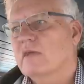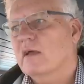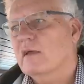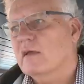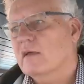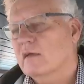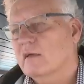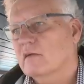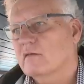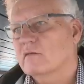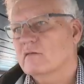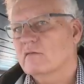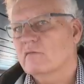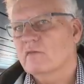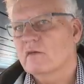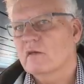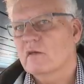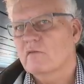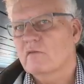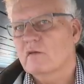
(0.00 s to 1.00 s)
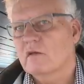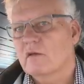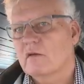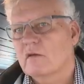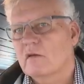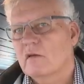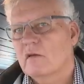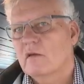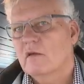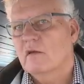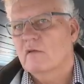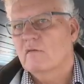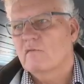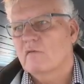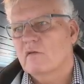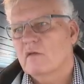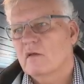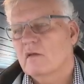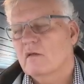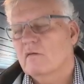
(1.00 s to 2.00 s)
tankers, we, we,
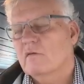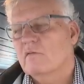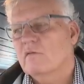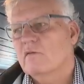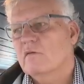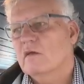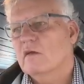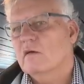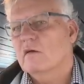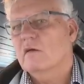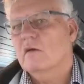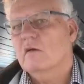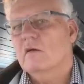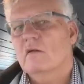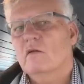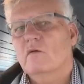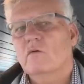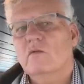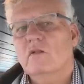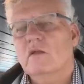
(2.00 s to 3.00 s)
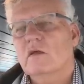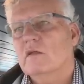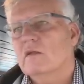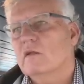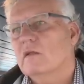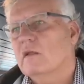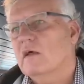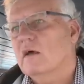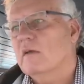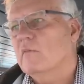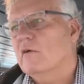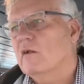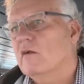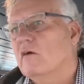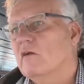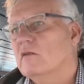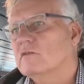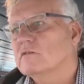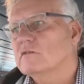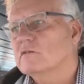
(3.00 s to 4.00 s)
we, we uh, loading in the
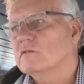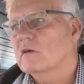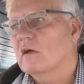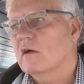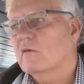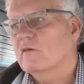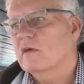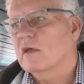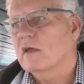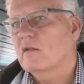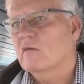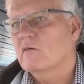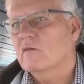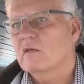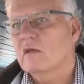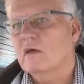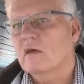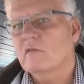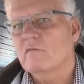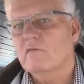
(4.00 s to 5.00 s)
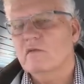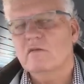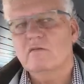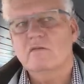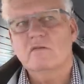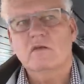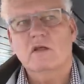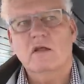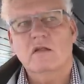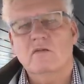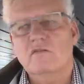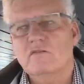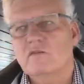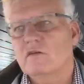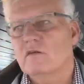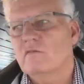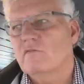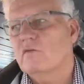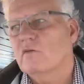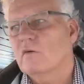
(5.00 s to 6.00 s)
terminals and we cannot have this
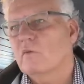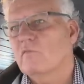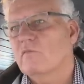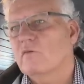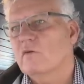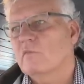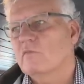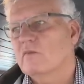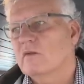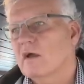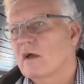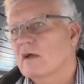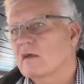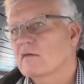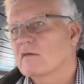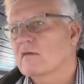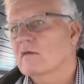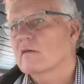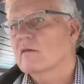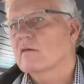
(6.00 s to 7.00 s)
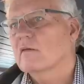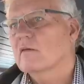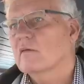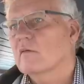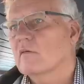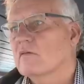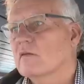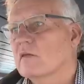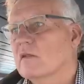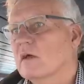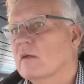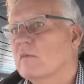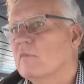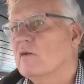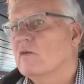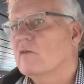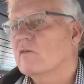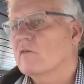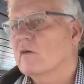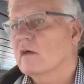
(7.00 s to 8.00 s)
LNG from, from trucks. From the
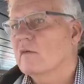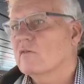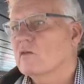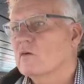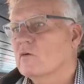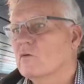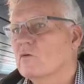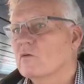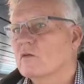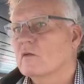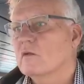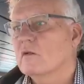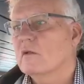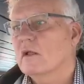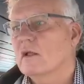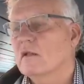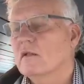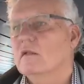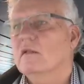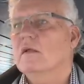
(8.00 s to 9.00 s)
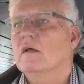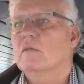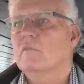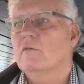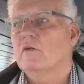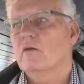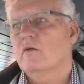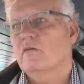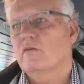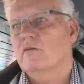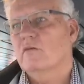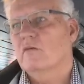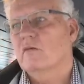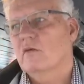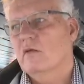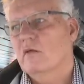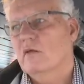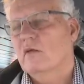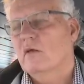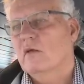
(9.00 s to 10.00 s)
terminals, we have to go to another terminals,
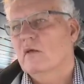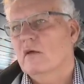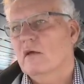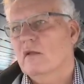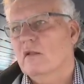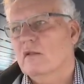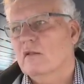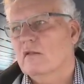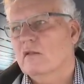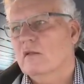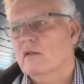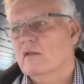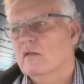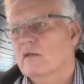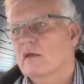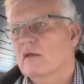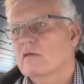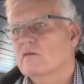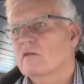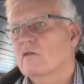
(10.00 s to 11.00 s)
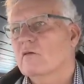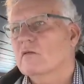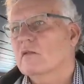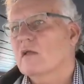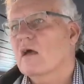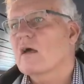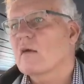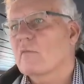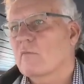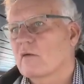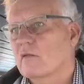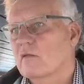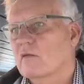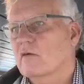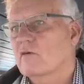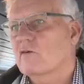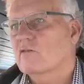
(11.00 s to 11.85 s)
and it uh, takes long time and it